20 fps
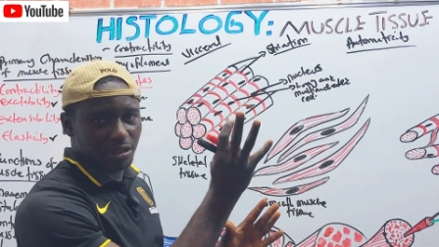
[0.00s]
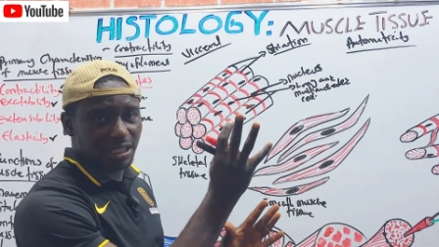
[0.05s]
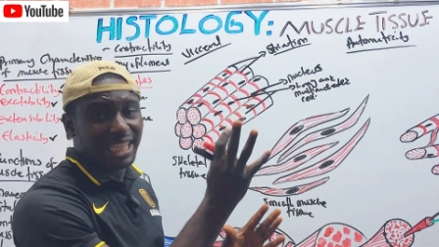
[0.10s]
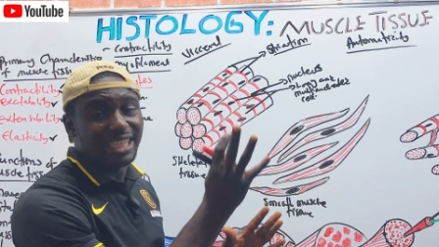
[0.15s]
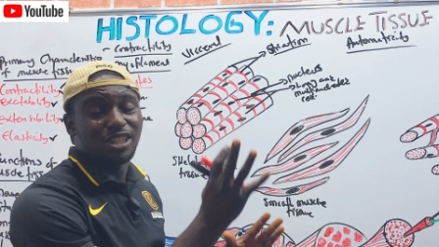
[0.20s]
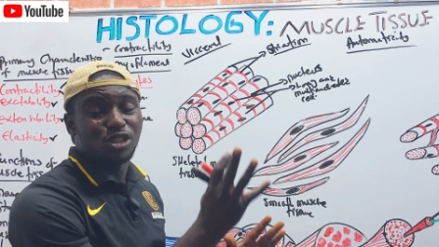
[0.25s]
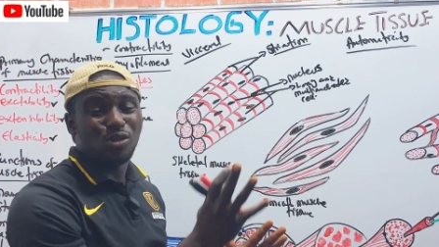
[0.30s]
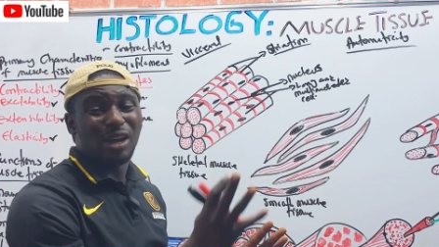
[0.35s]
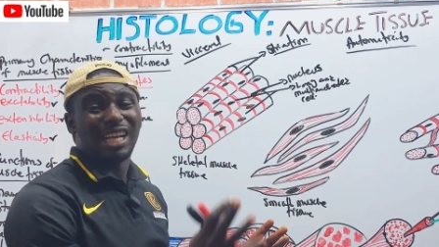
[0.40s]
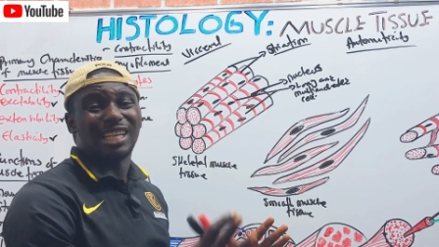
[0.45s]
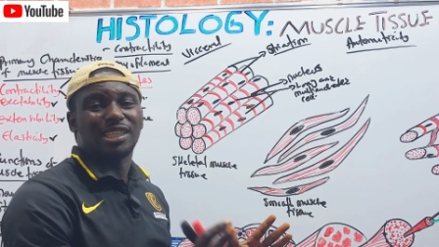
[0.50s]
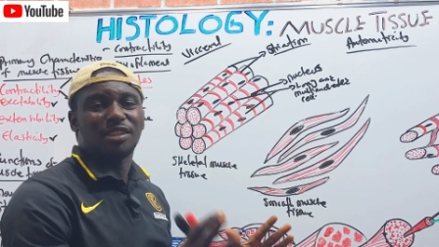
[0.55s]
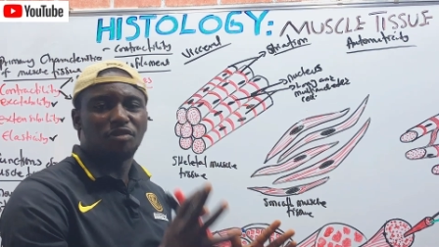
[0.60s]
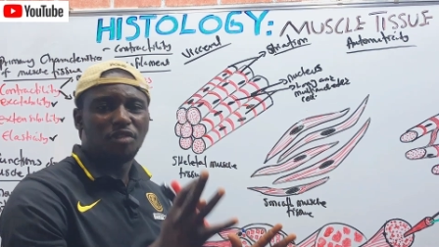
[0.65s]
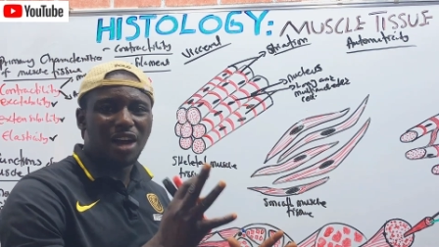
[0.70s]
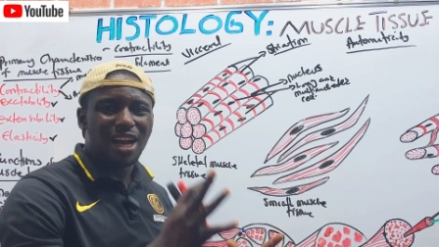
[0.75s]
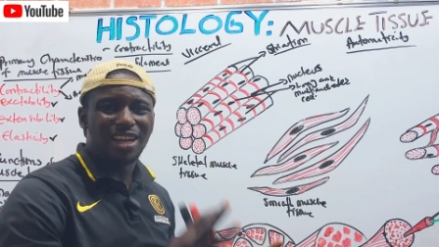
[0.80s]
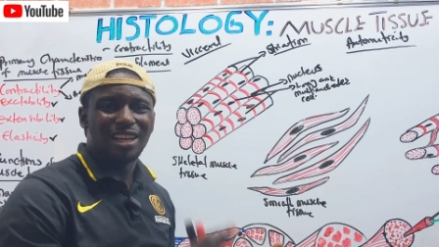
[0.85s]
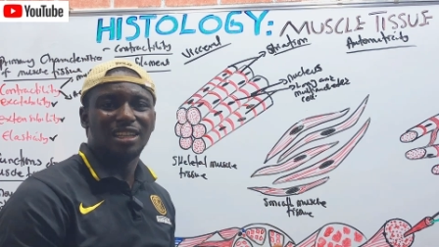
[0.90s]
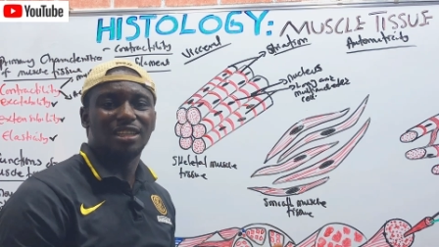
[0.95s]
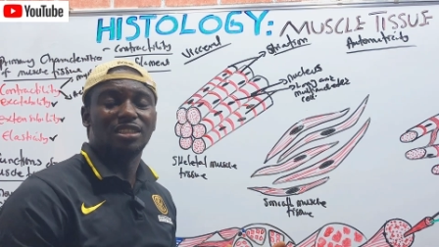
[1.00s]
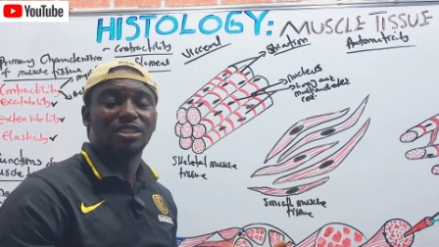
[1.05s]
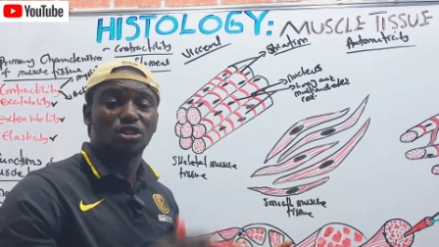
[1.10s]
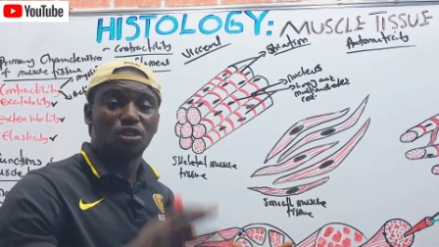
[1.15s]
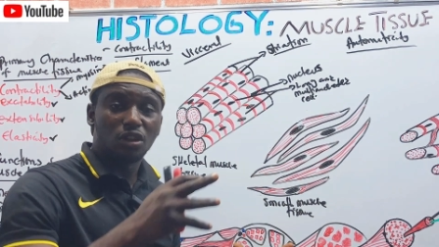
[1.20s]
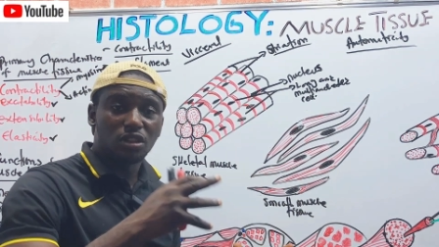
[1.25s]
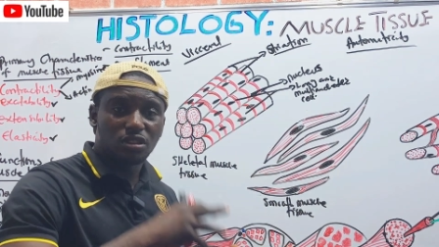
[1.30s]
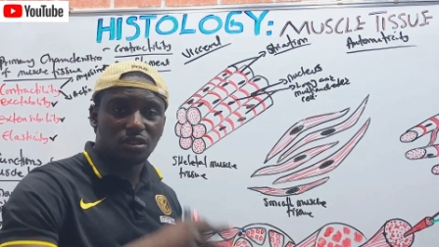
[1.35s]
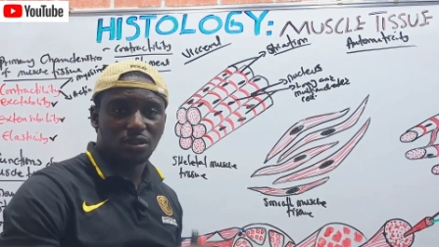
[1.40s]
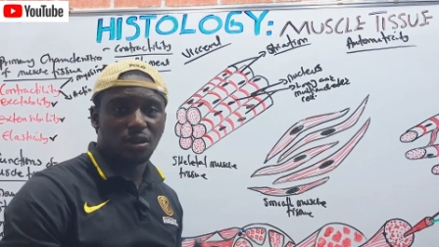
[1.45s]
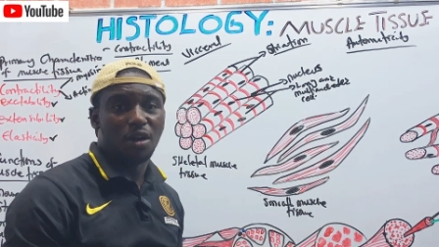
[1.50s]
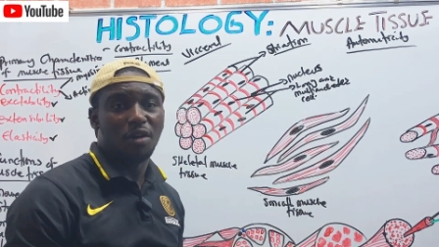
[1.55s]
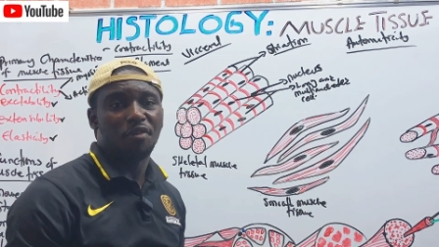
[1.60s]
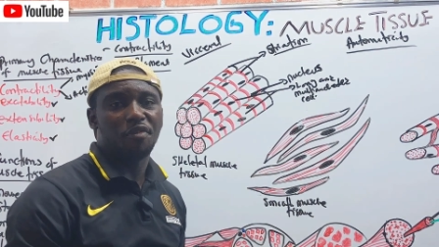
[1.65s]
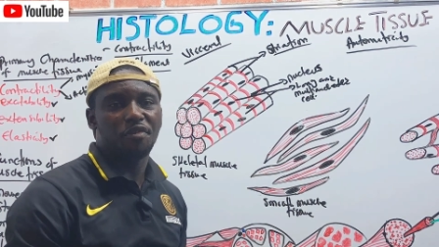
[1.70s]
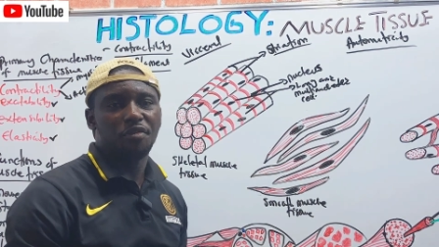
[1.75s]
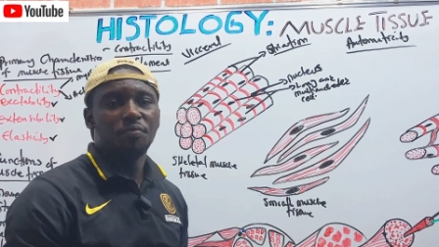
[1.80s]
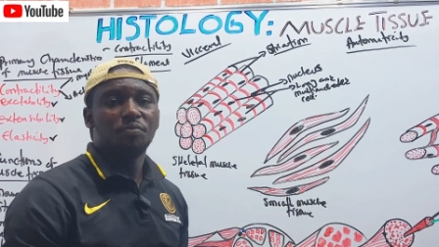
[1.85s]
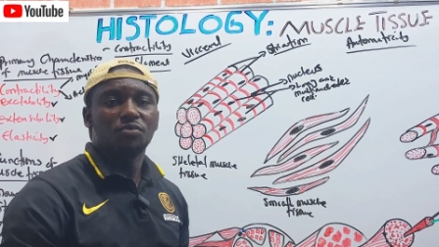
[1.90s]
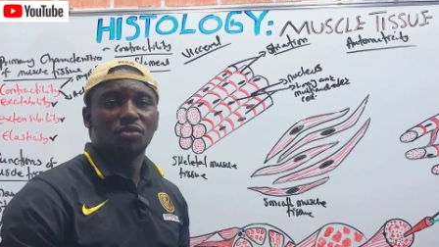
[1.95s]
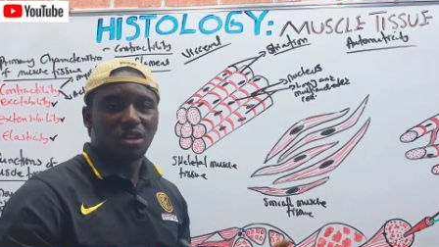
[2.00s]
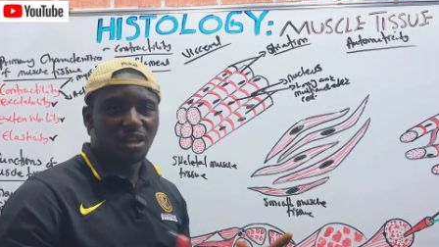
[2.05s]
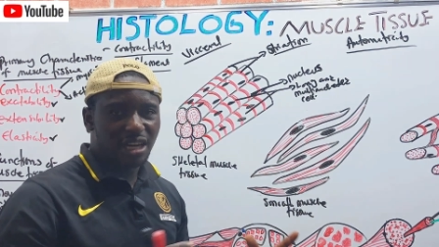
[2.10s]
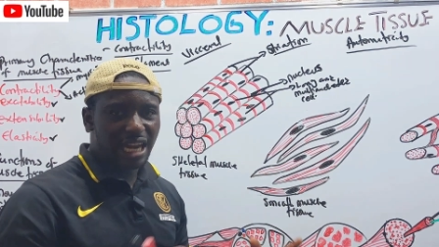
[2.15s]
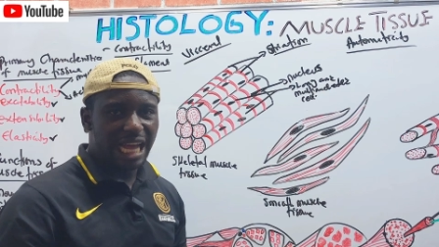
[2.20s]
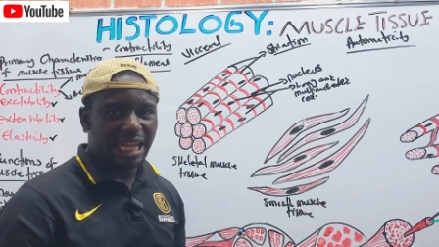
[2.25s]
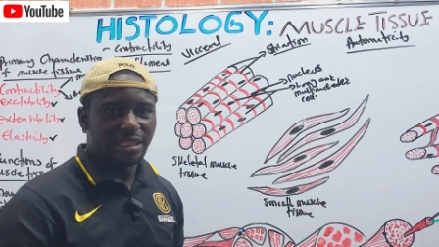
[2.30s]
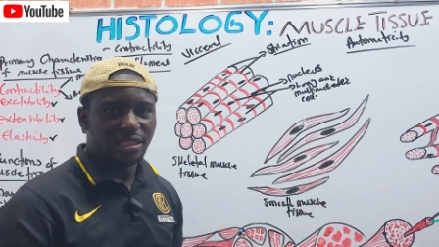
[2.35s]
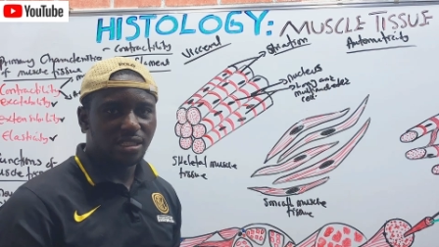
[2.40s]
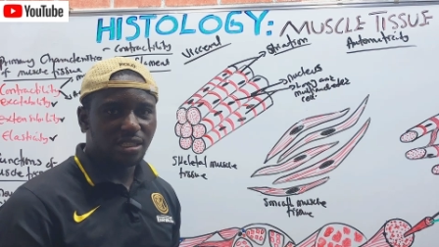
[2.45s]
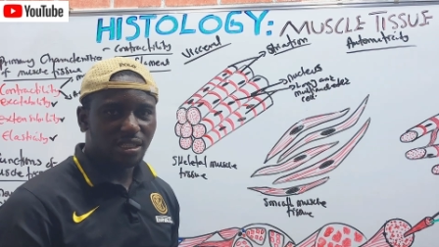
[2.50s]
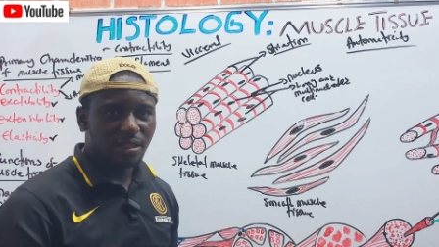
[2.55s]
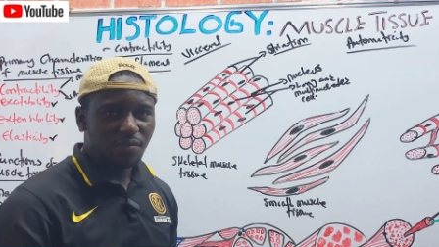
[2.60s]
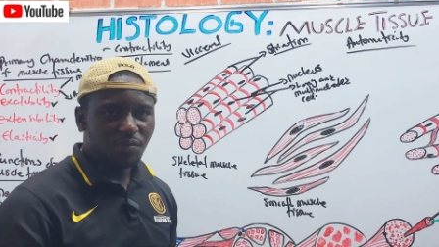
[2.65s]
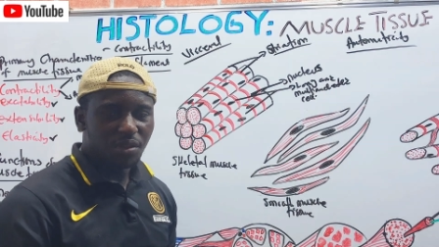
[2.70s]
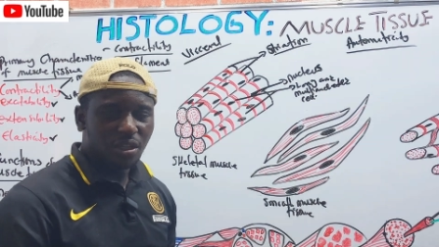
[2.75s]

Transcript: That is why it's found in duct of glands.